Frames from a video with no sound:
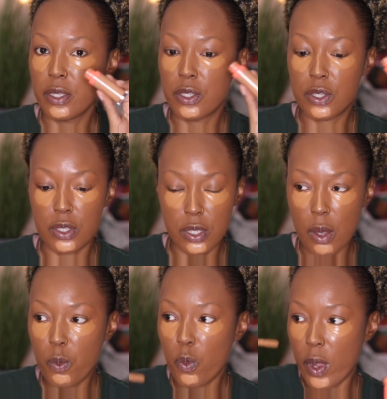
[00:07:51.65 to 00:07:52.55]

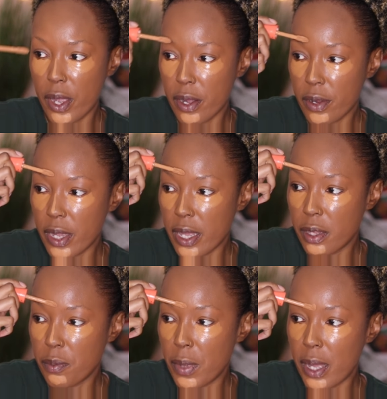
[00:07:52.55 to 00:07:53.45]
somewhere
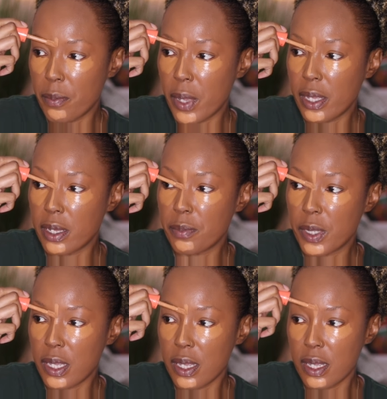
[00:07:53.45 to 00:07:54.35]
in my makeup
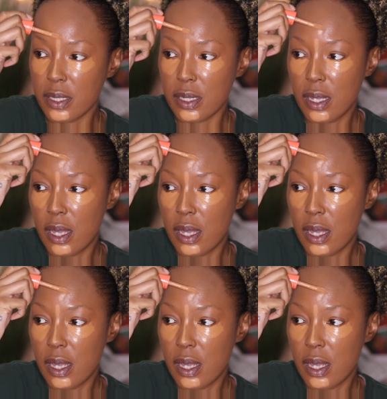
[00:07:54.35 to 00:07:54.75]
kit.